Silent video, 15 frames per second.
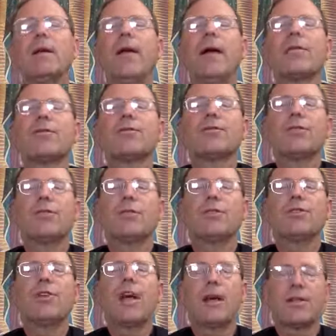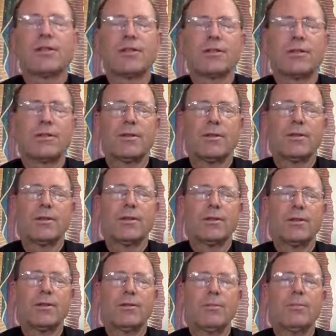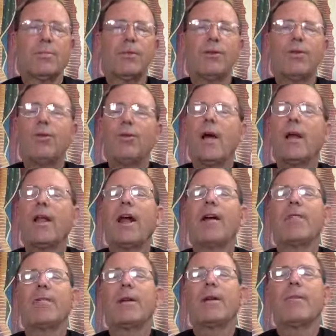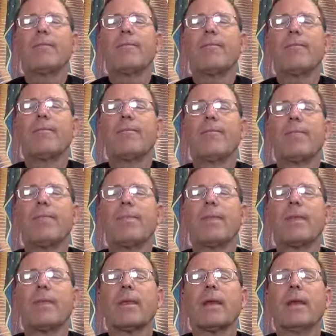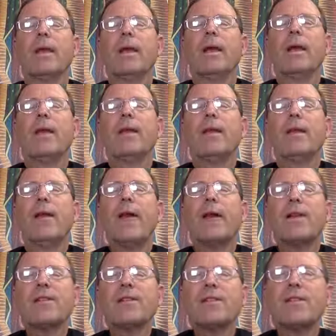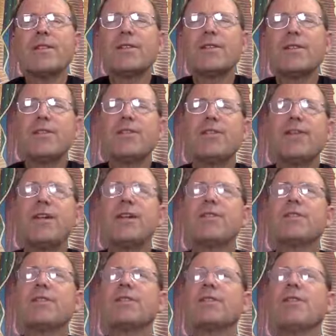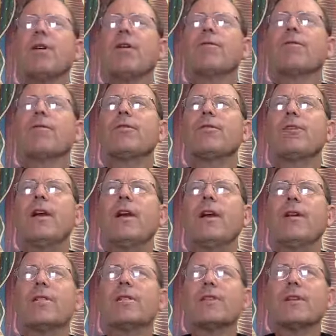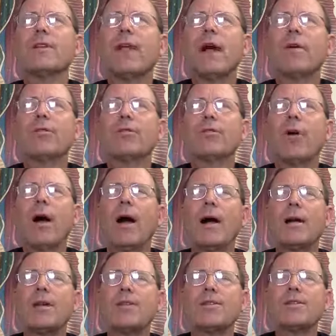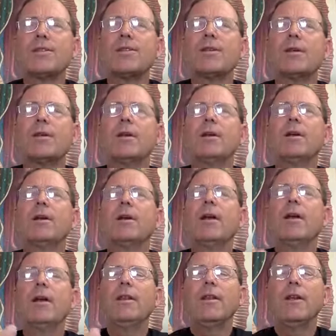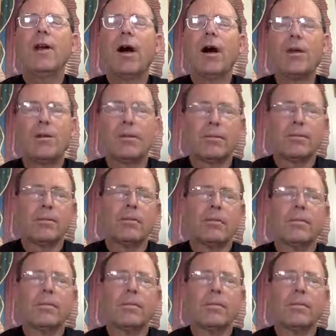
gathers her chicks, but you would not have me. And then lastly, he says that Jesus offered tears and loud cries in the garden